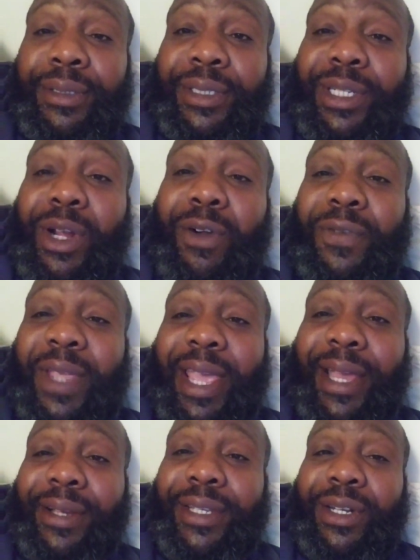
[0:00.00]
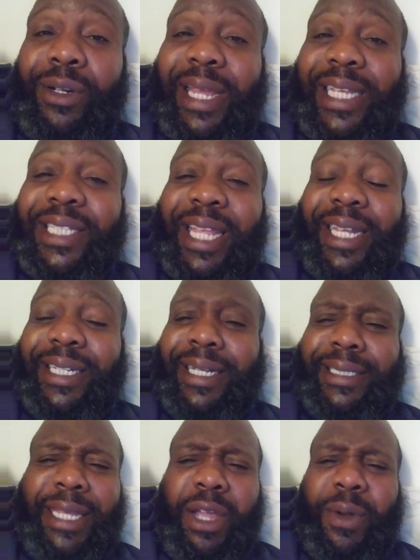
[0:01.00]
Like
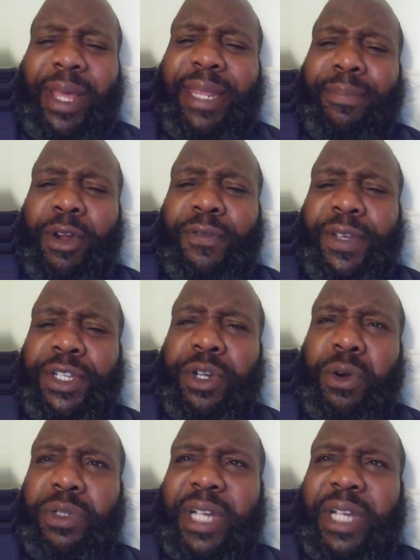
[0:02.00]
the old Eddie Murphy joke.